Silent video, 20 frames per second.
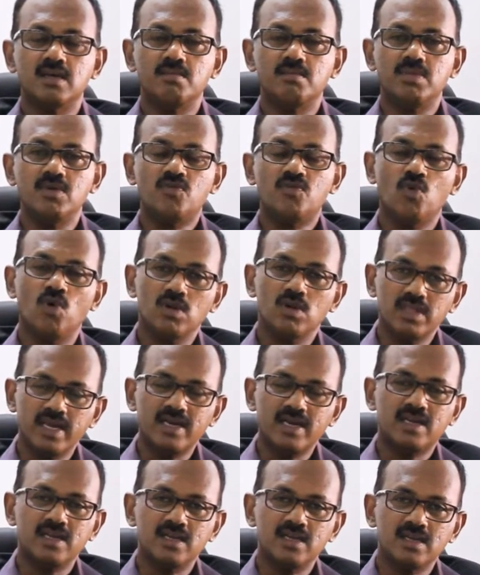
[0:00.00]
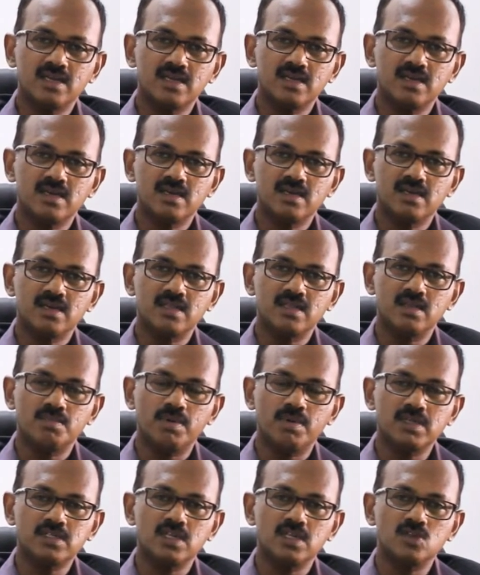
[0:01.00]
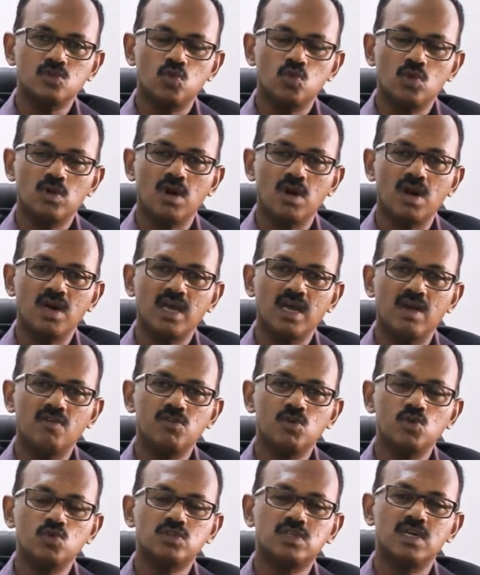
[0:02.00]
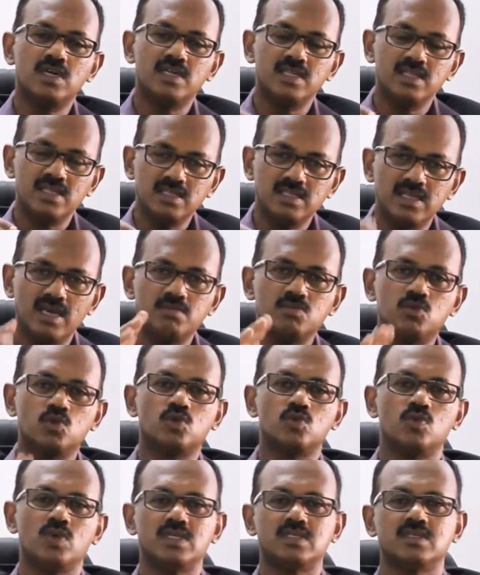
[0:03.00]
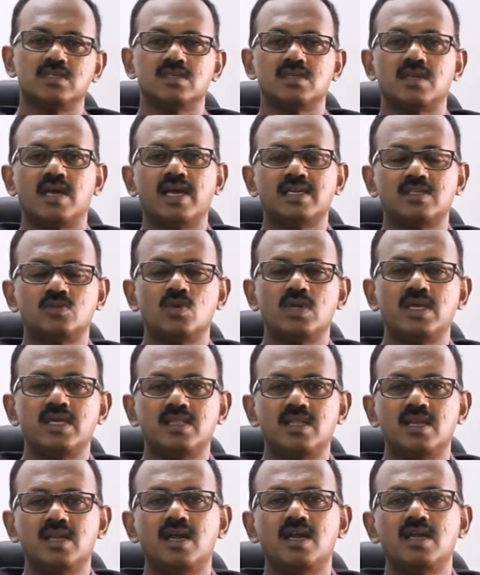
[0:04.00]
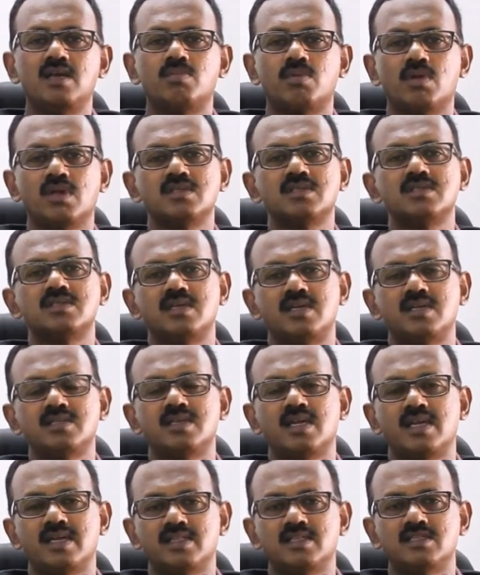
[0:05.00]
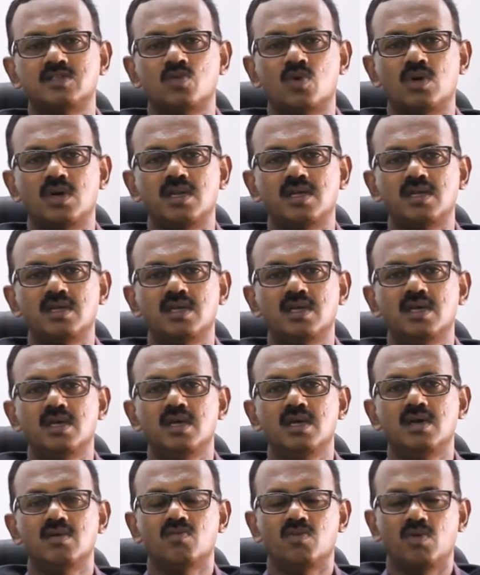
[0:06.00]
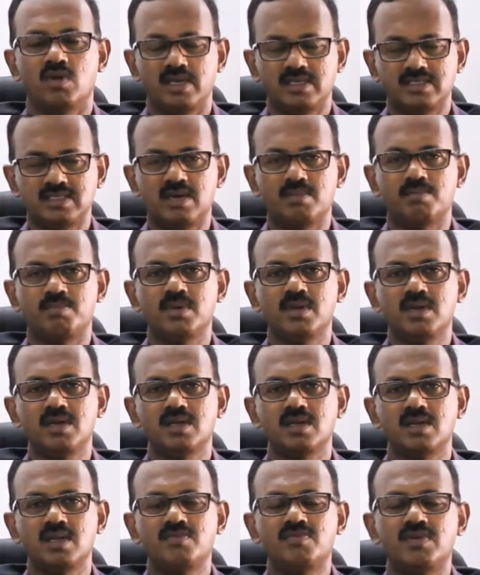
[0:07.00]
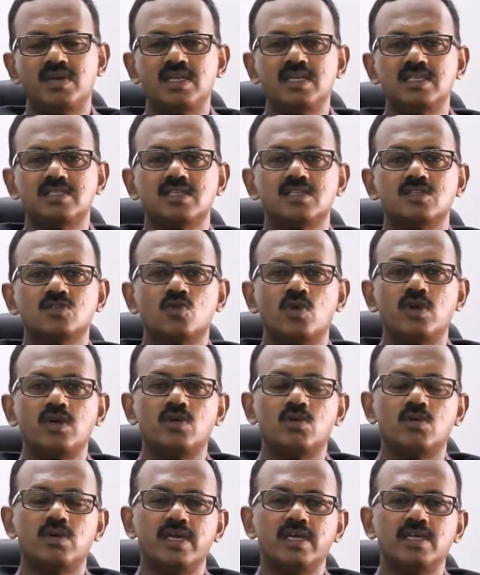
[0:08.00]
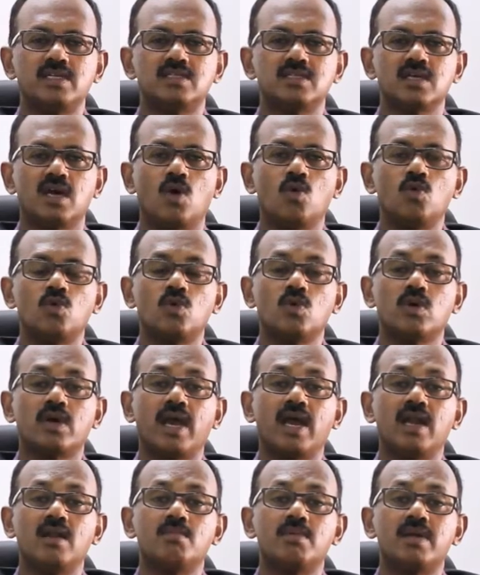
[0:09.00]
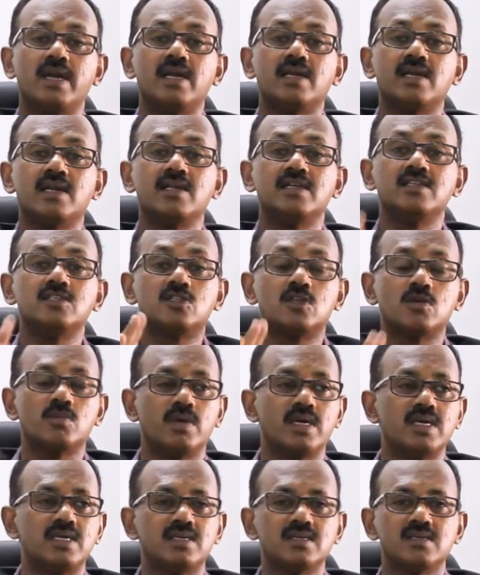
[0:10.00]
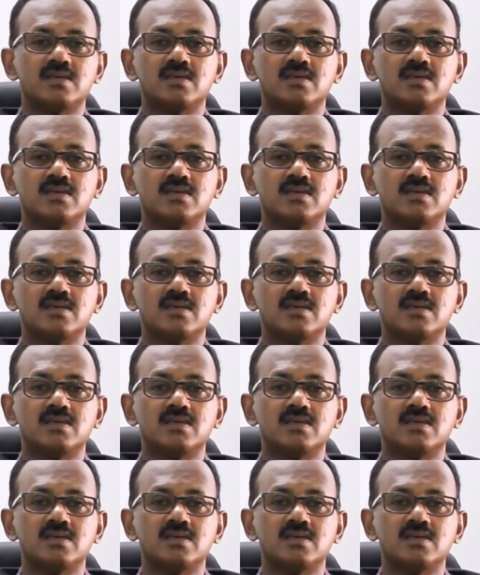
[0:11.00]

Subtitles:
before that the person should not have used it in the same situation. Actually, in the learning process, it is like this only. For example, if a teacher is going to teach how to calibrate an instrument,